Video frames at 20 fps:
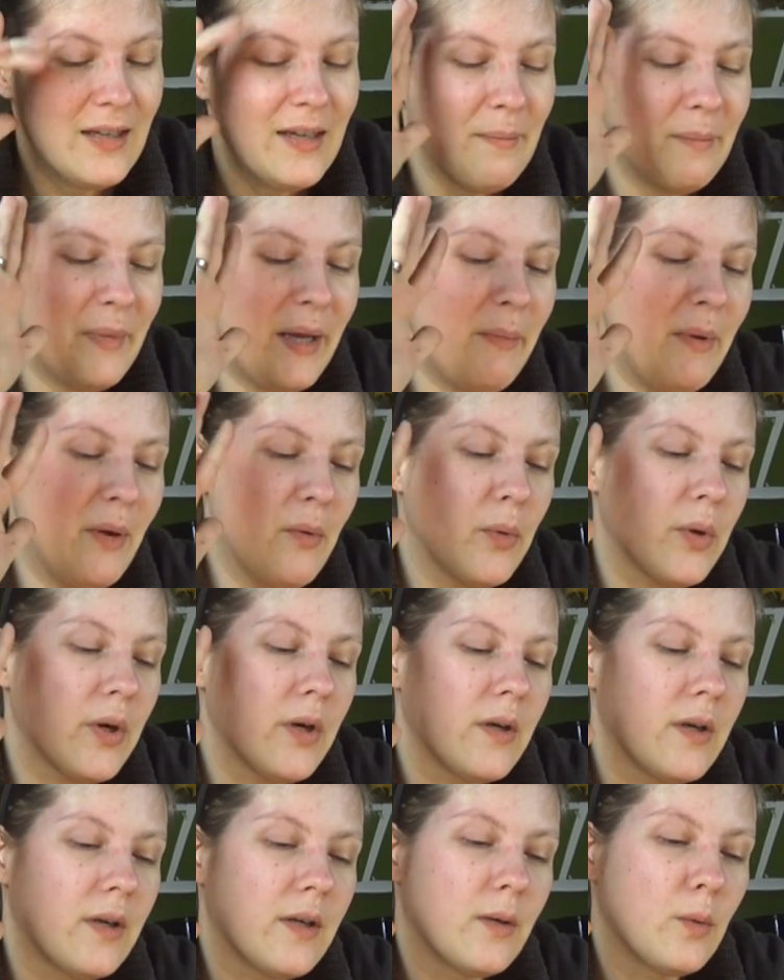Maybe
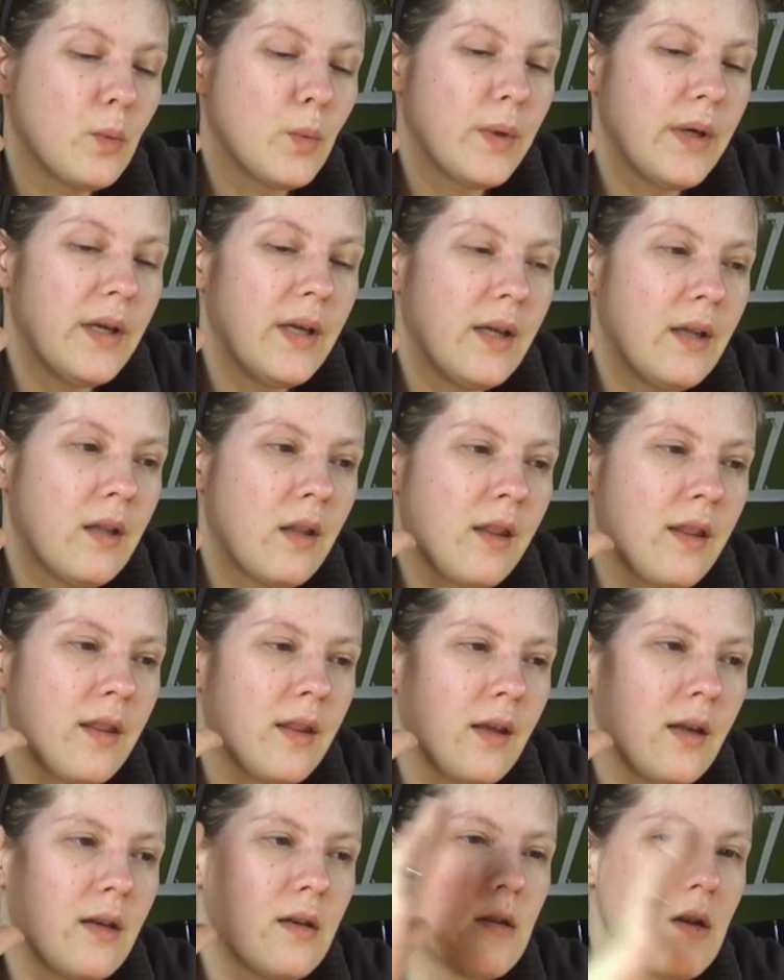work
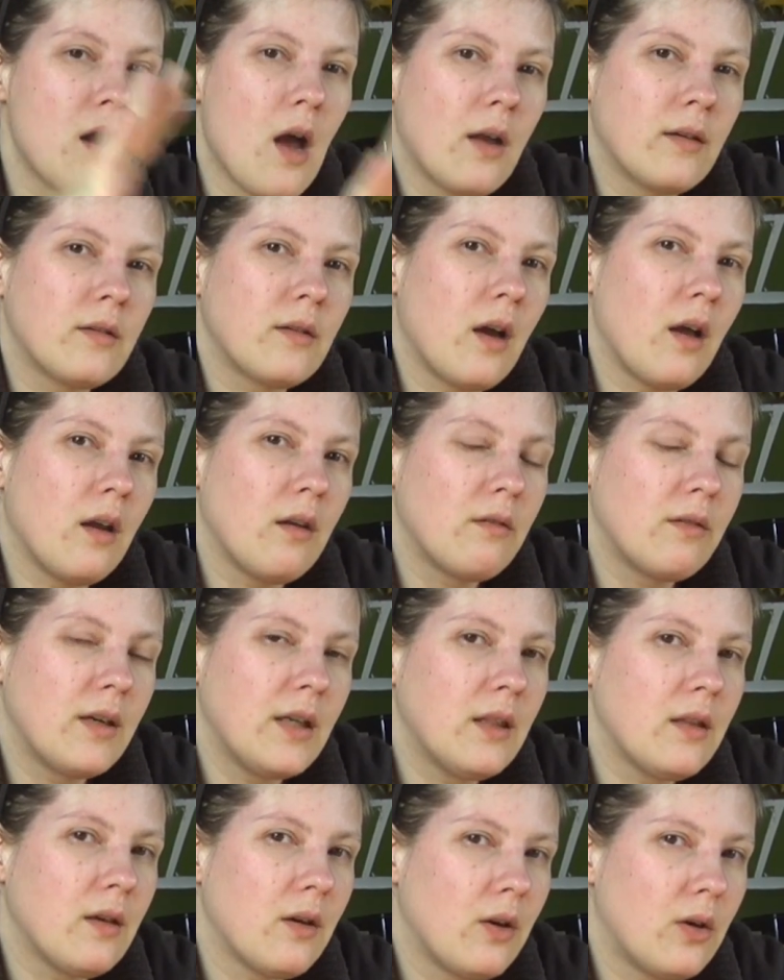with not
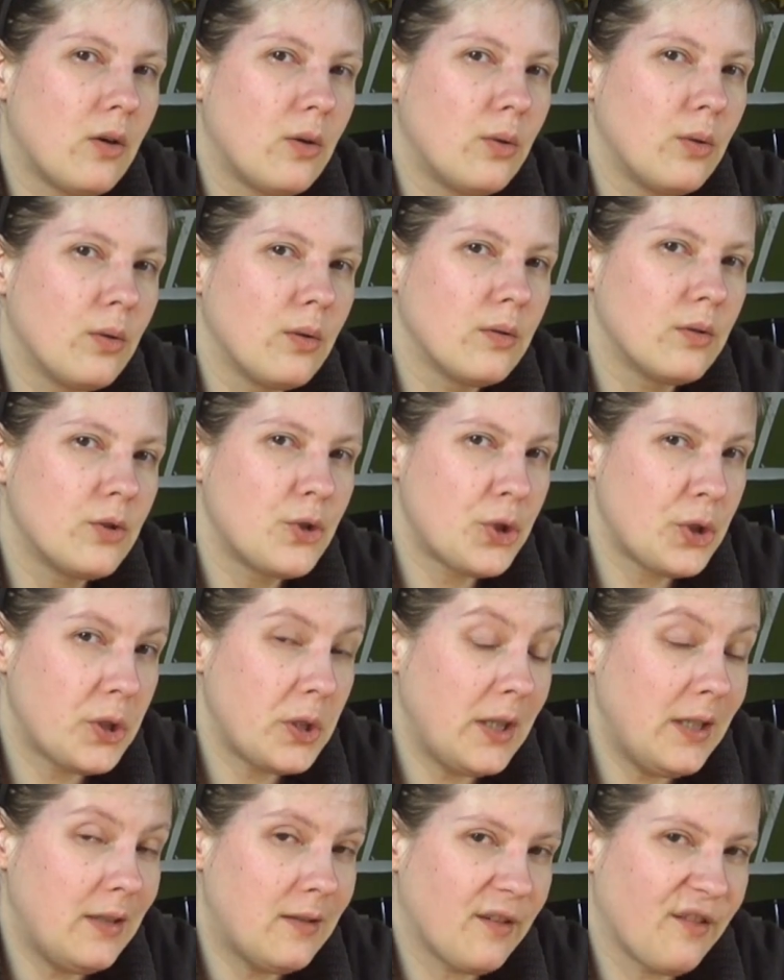coloring the whole
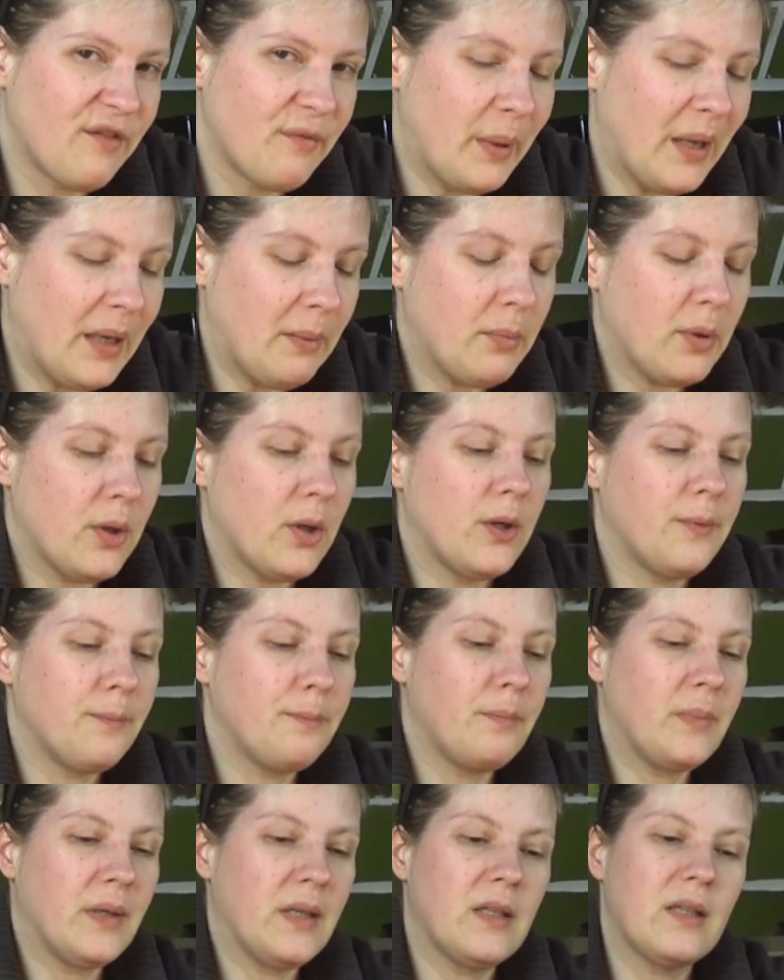sheet of
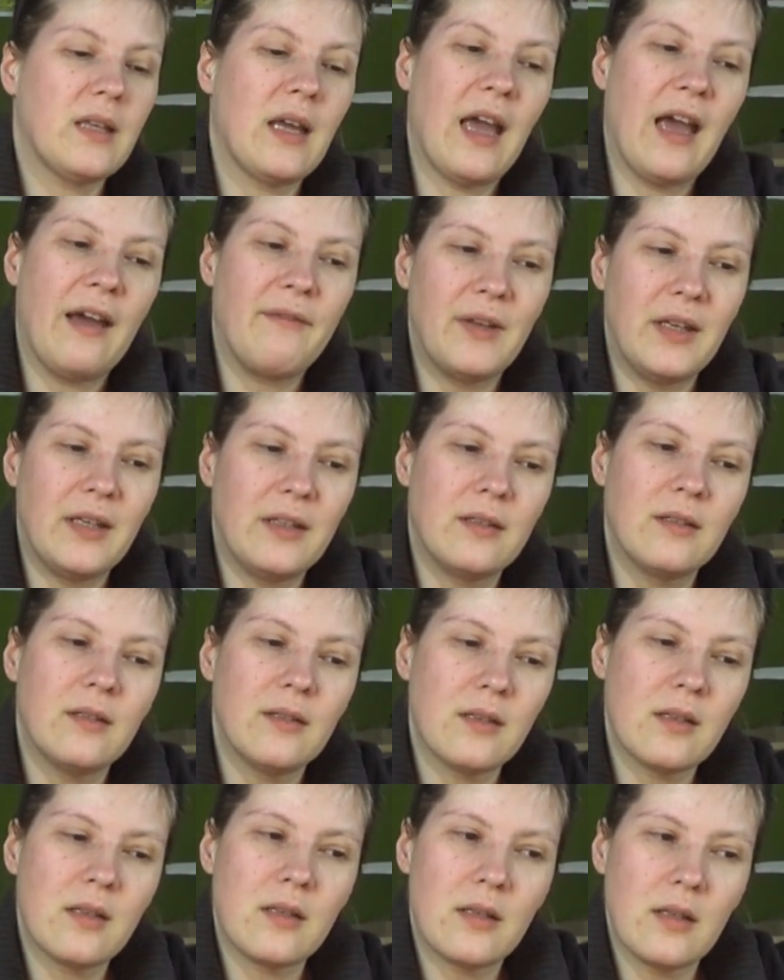paper, but having
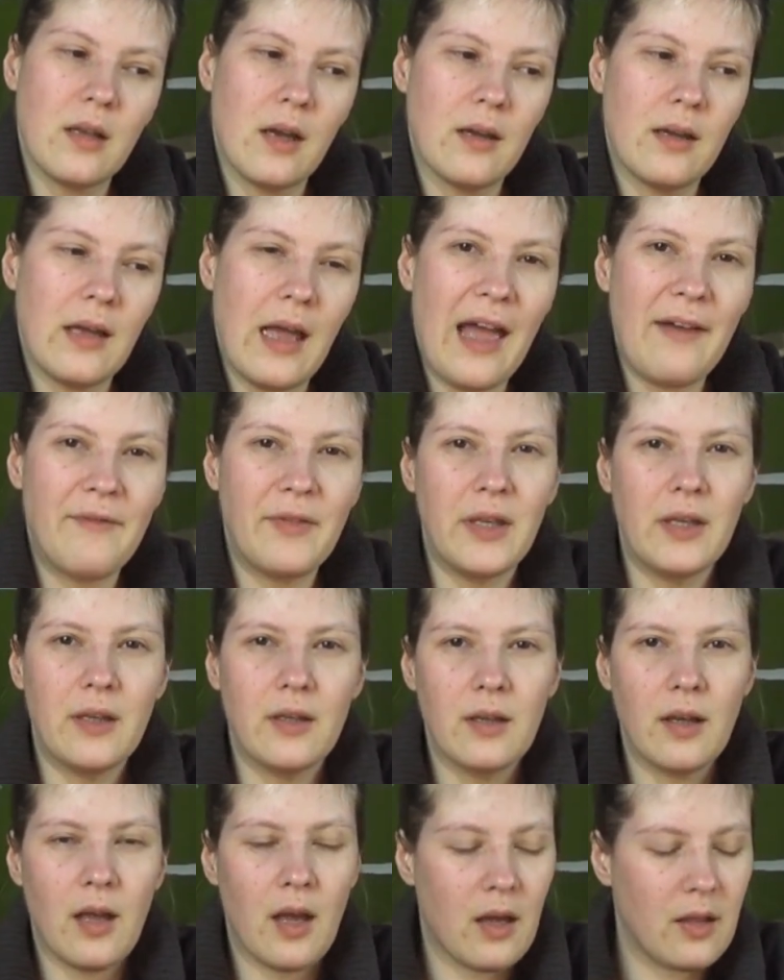
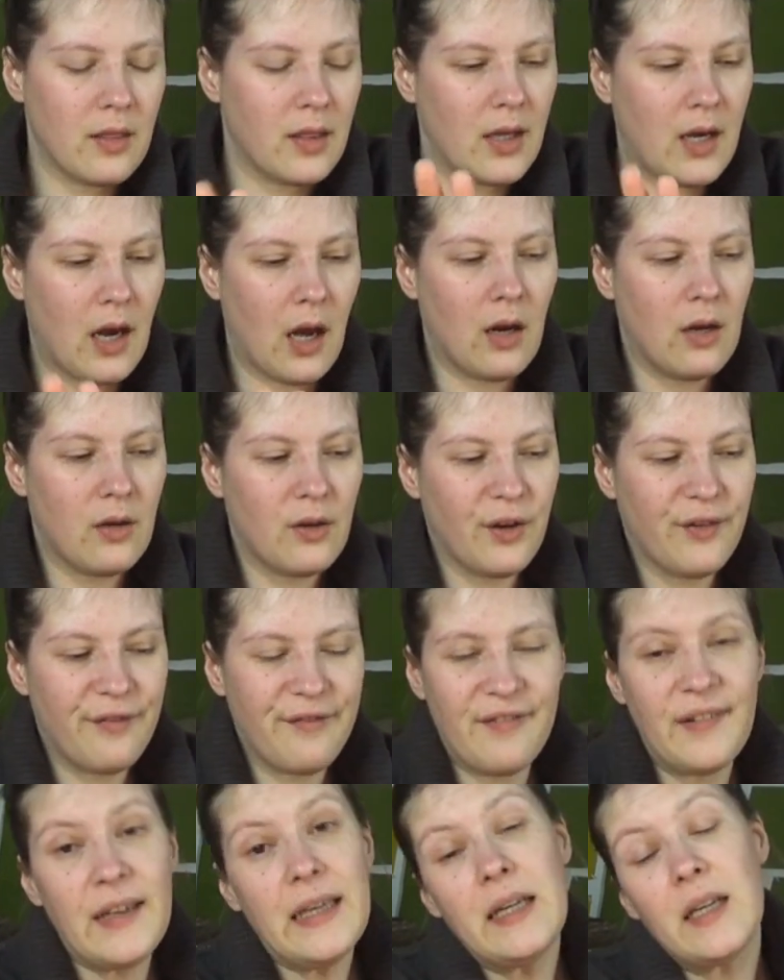the color
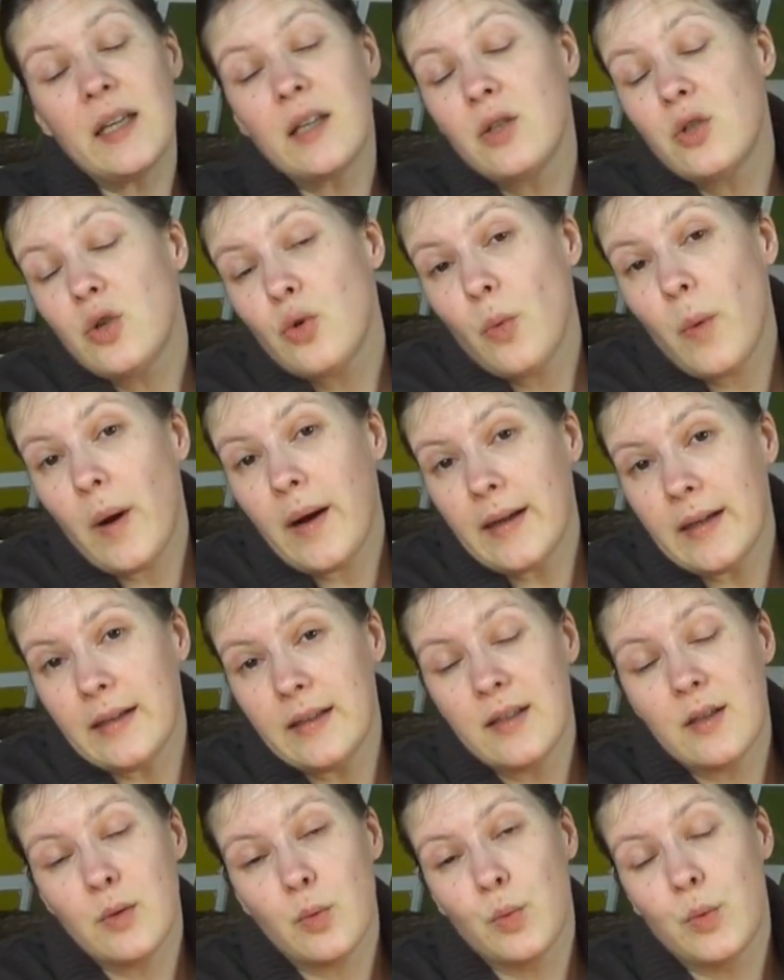fade into
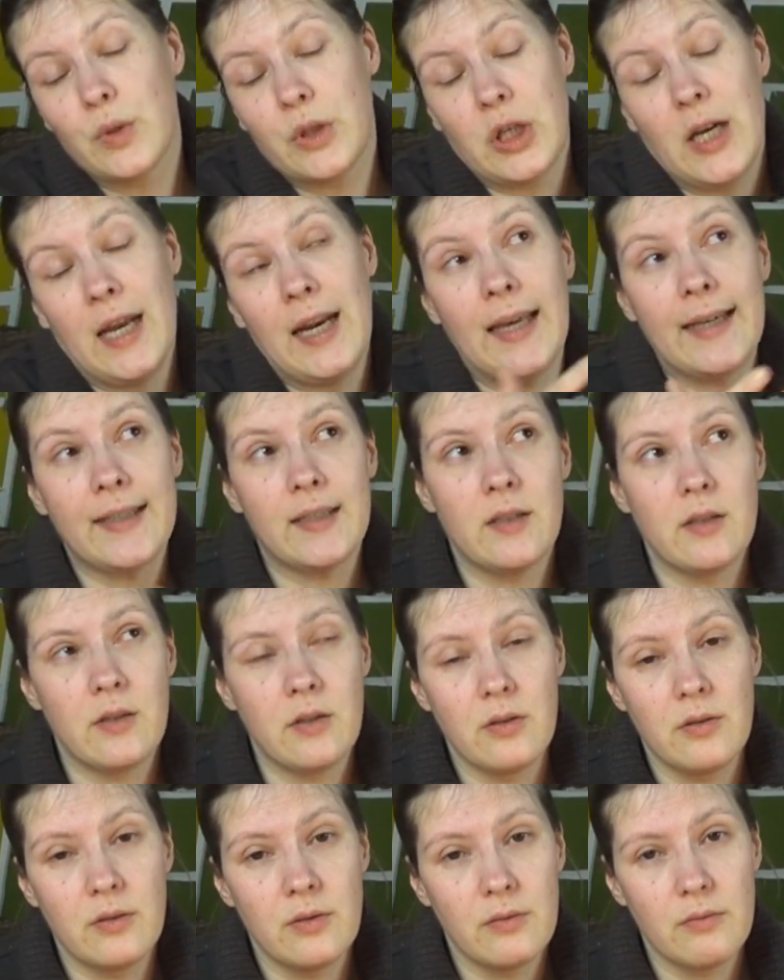white, which I like to
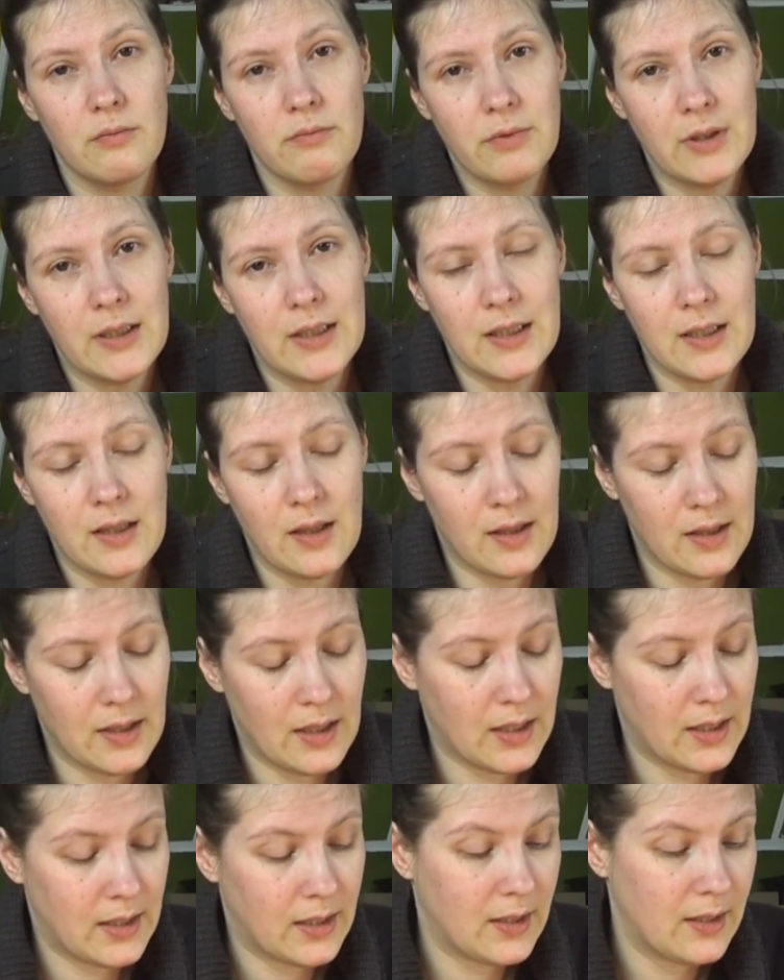do with
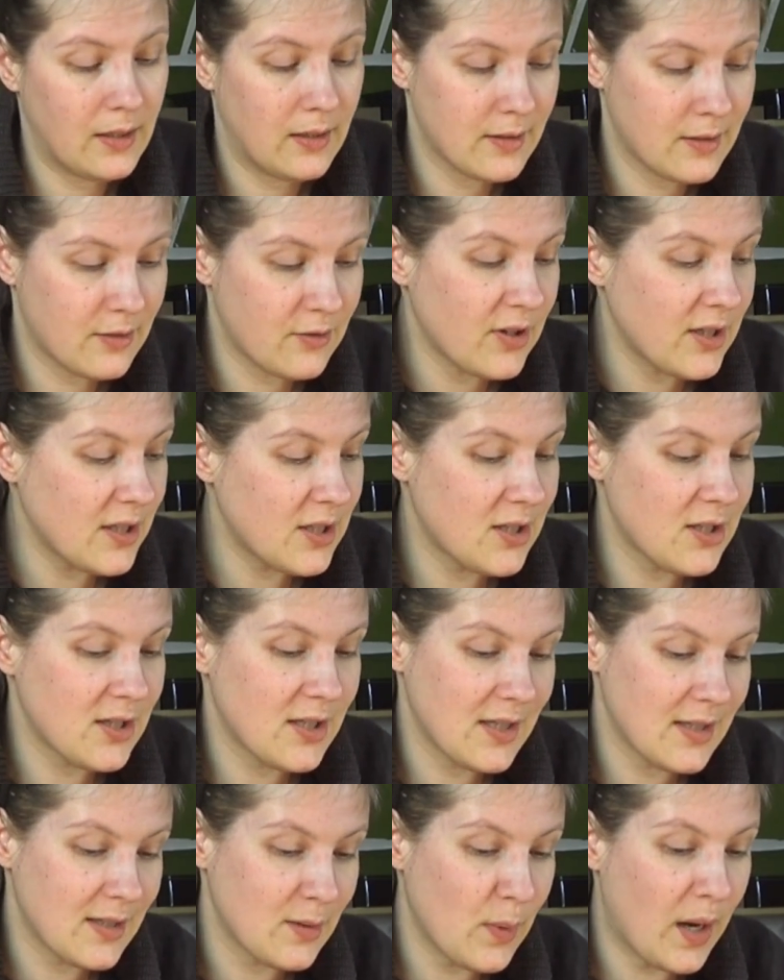
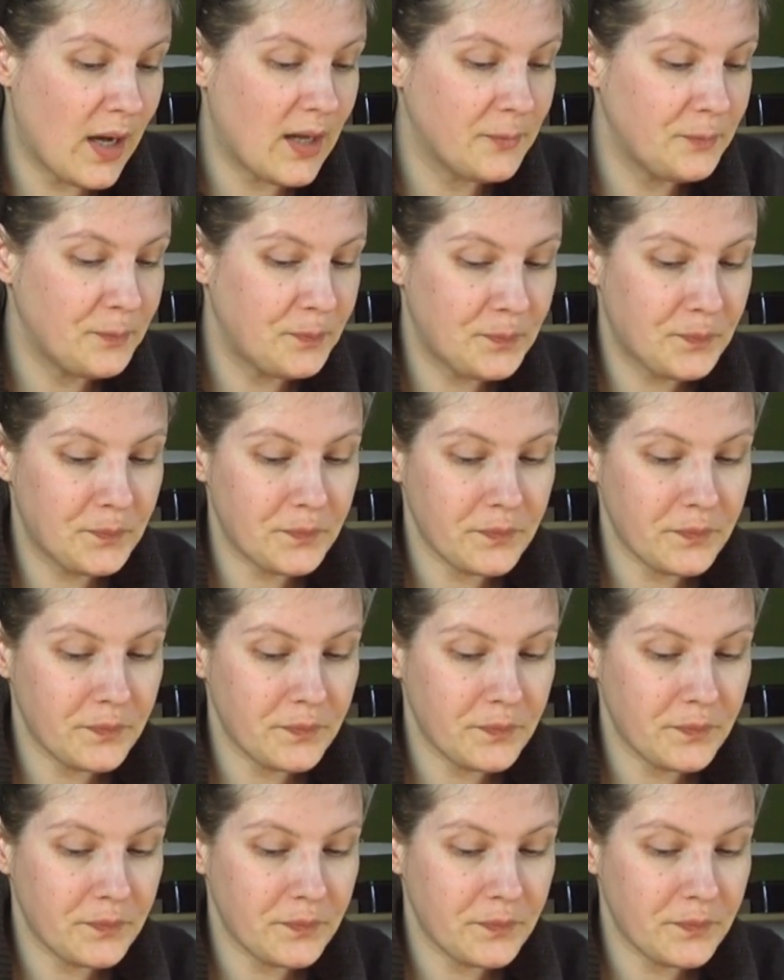illustrations as well.